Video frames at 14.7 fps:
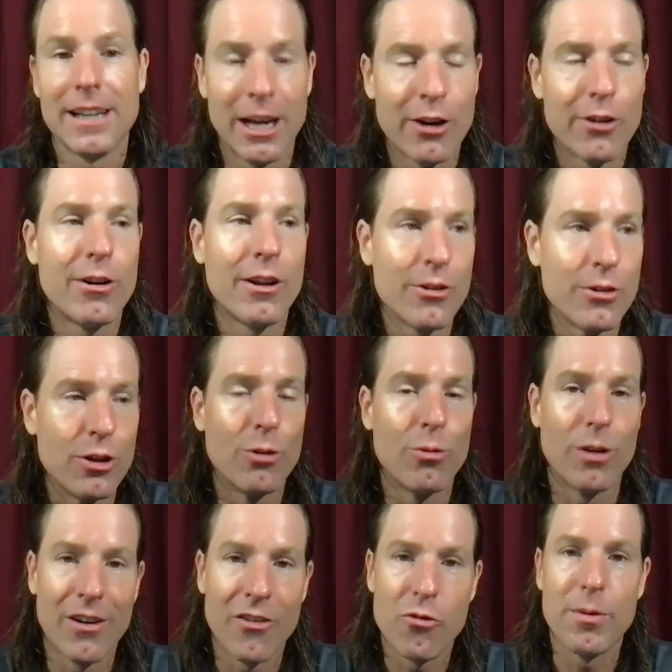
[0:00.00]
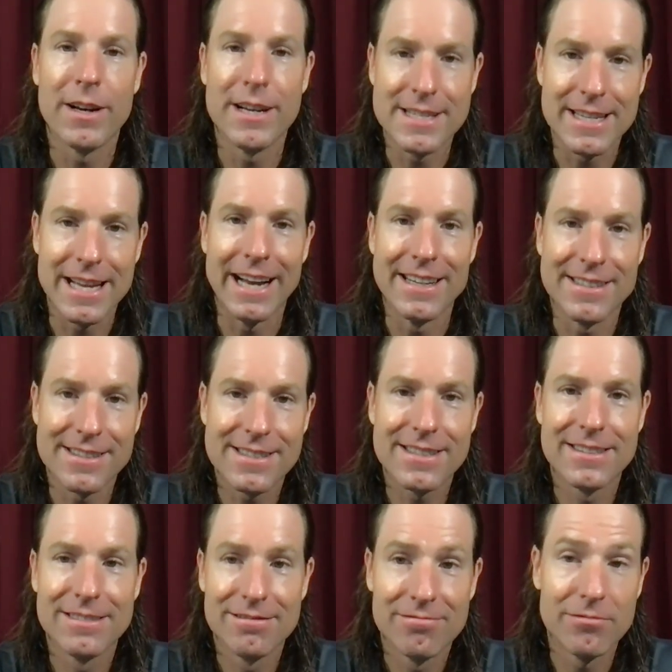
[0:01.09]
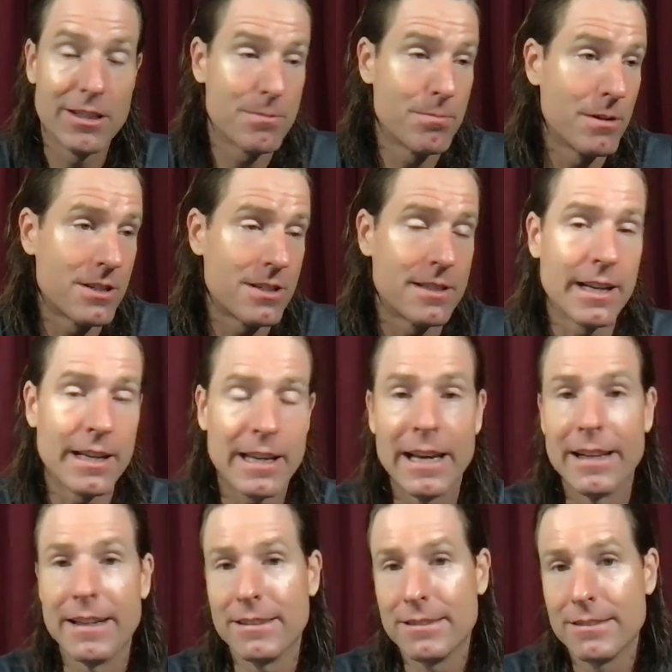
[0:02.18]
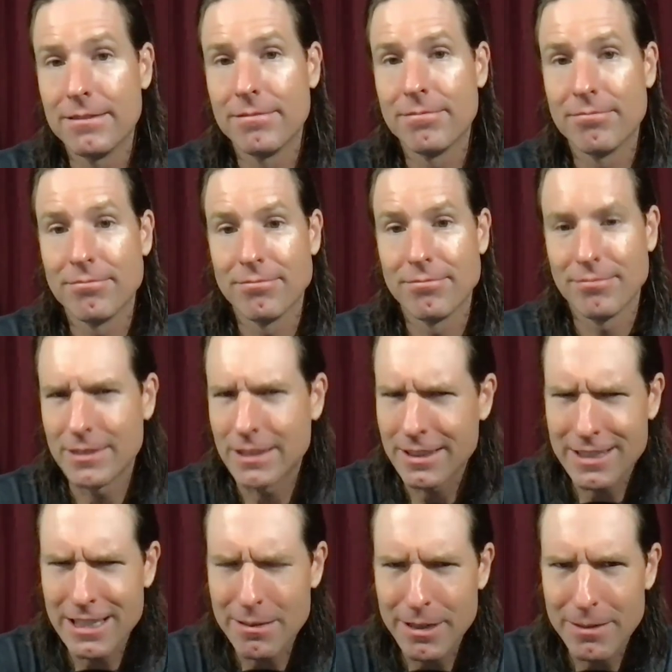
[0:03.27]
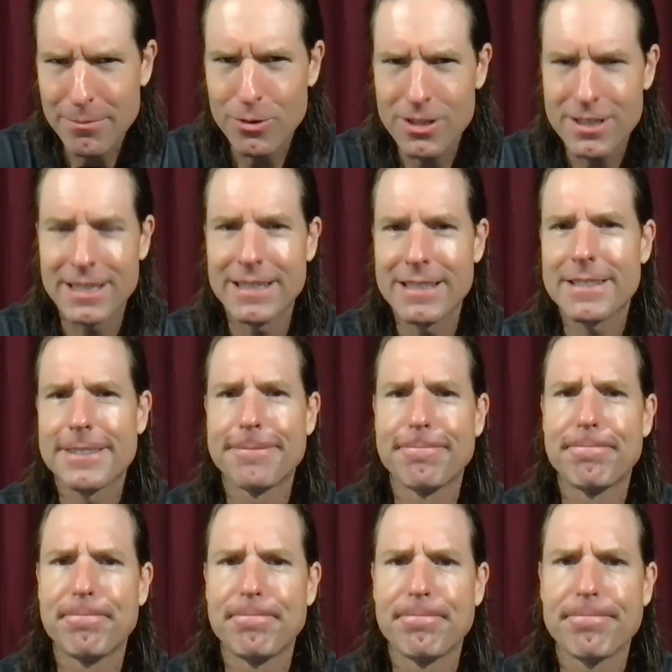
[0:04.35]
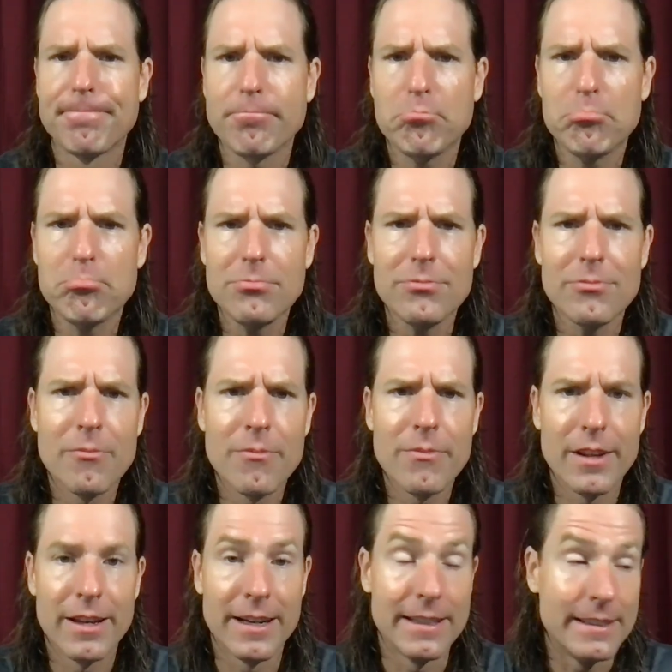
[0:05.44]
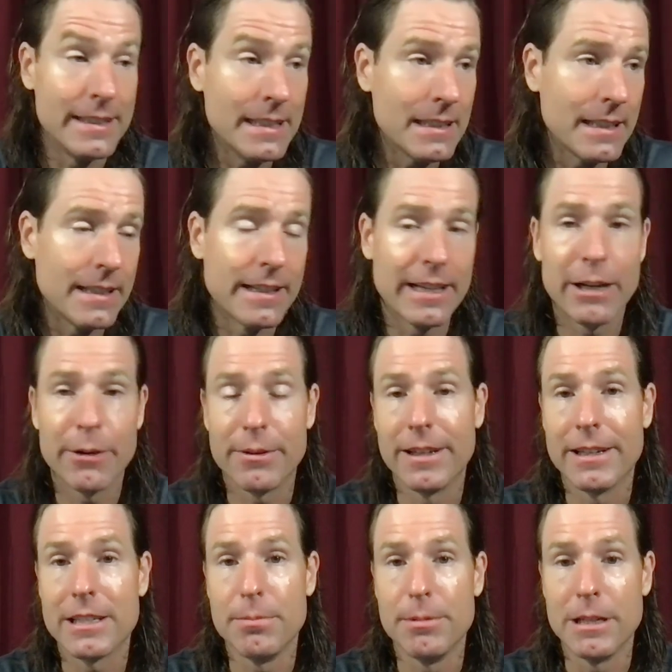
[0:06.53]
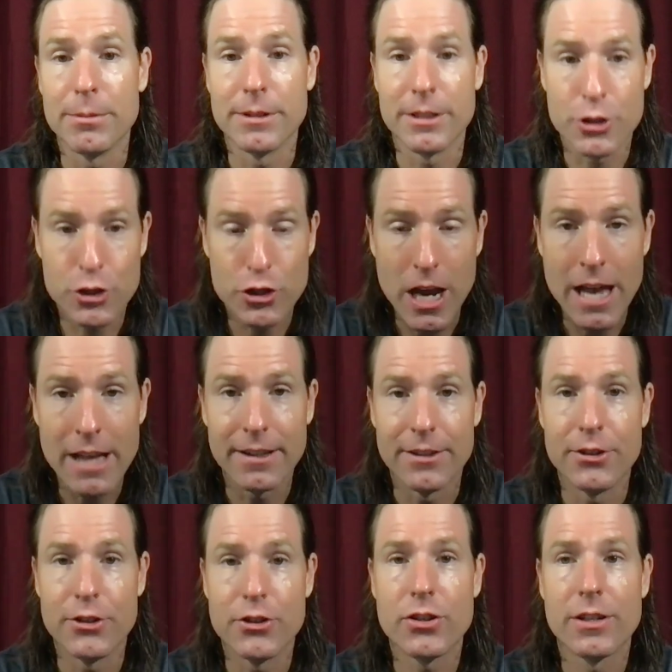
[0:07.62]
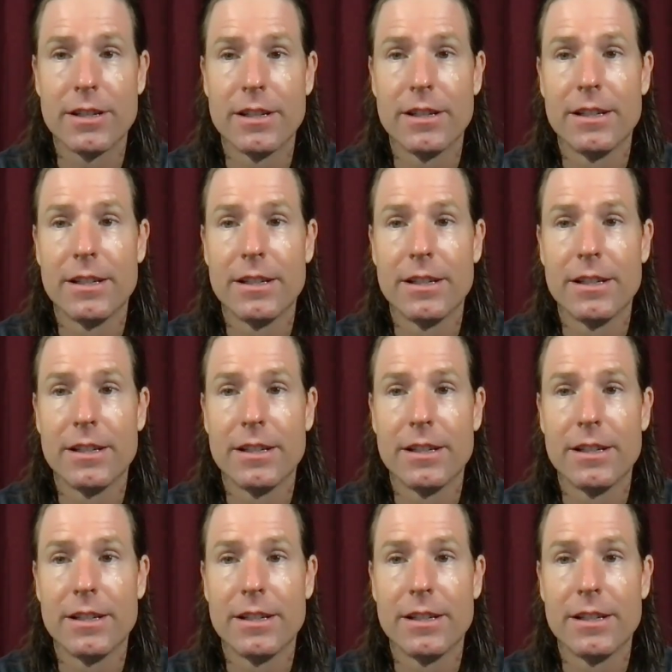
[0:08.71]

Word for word: I would rather know where everybody stands as much as I can. Doesn't that make more sense? And ideally, then I would like to be able to challenge